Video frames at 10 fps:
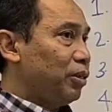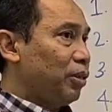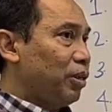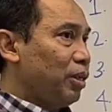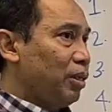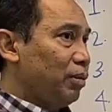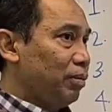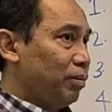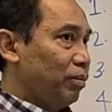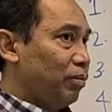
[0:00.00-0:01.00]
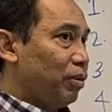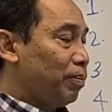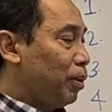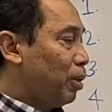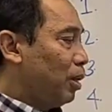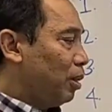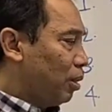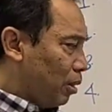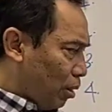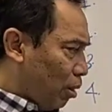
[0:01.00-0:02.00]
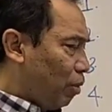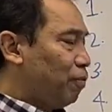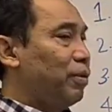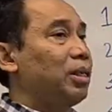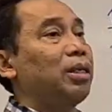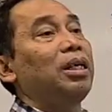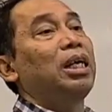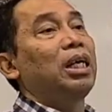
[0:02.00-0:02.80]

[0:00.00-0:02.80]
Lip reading: old for boy, or over